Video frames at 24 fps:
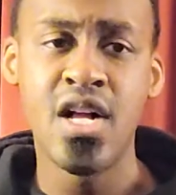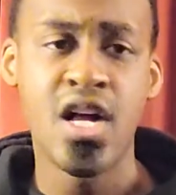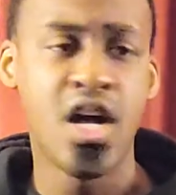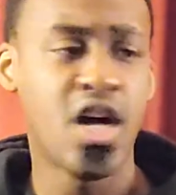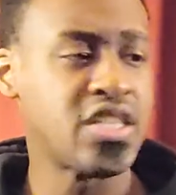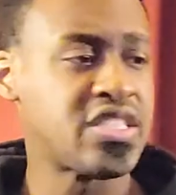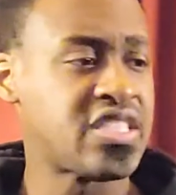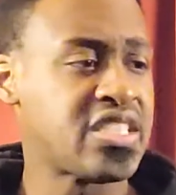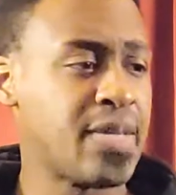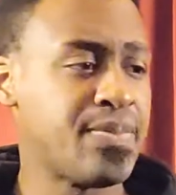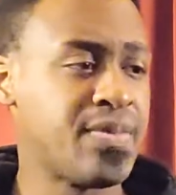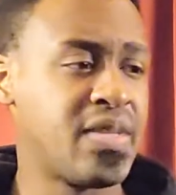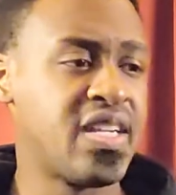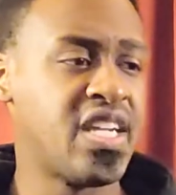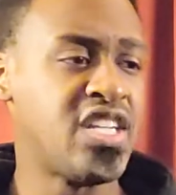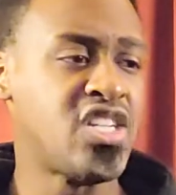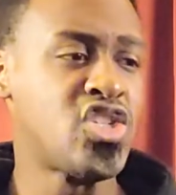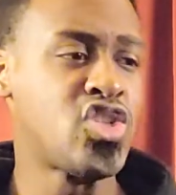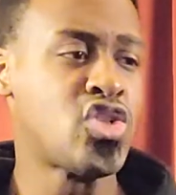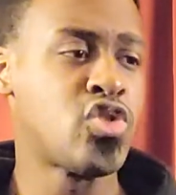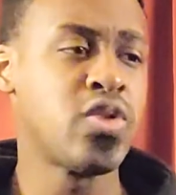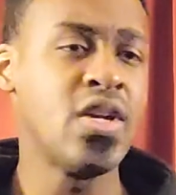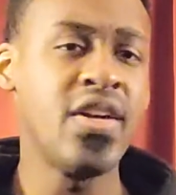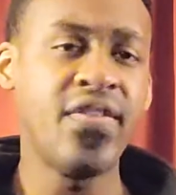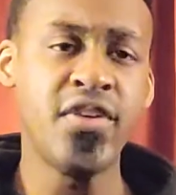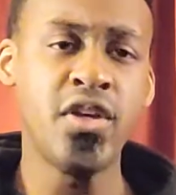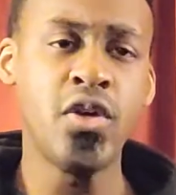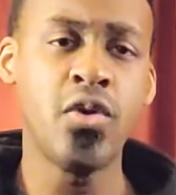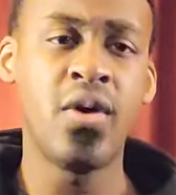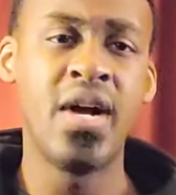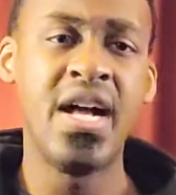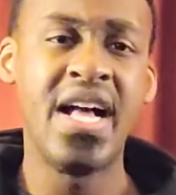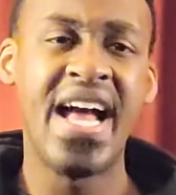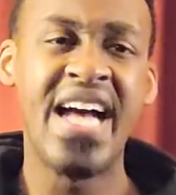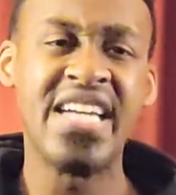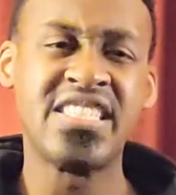or something as
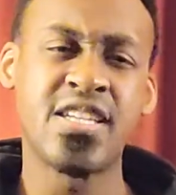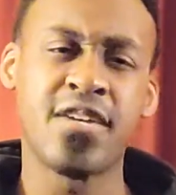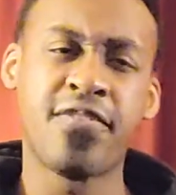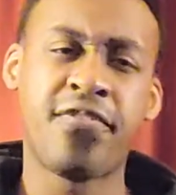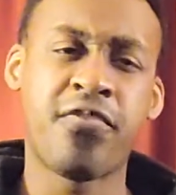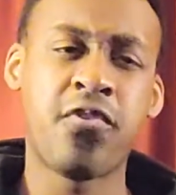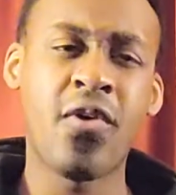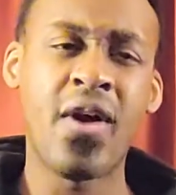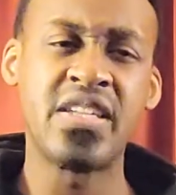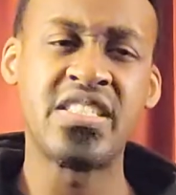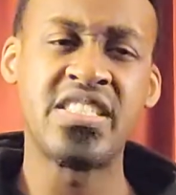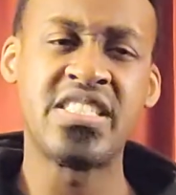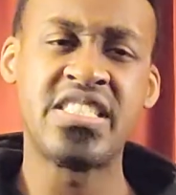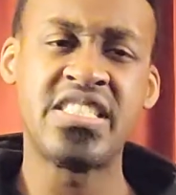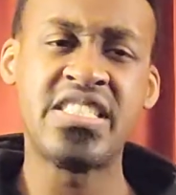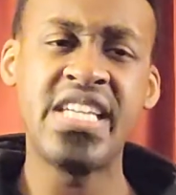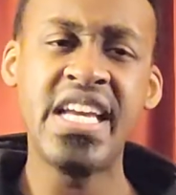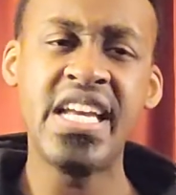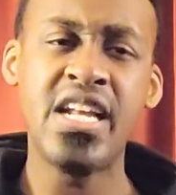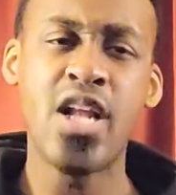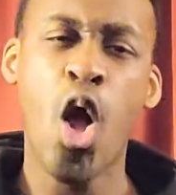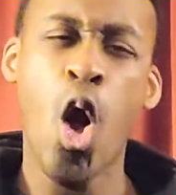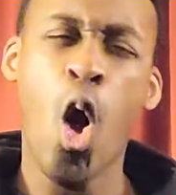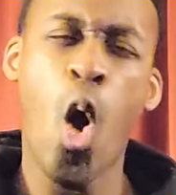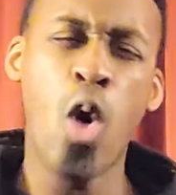trivial as a front seat